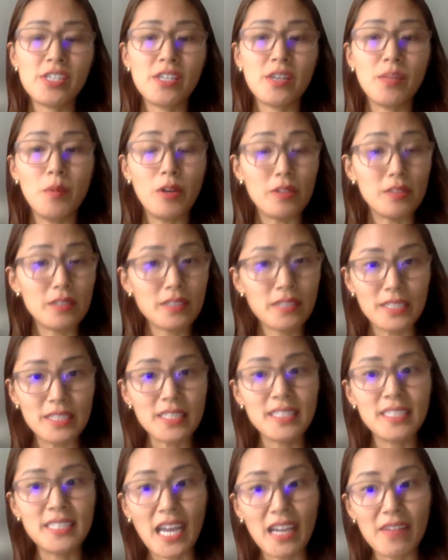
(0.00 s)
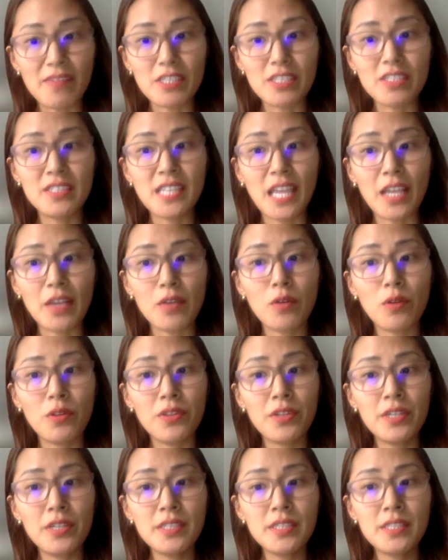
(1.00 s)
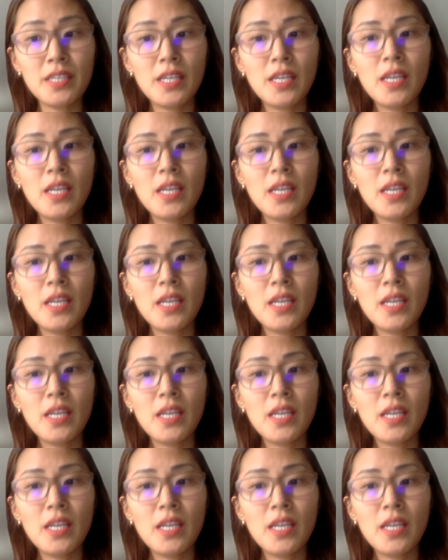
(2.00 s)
among its diverse stakeholders.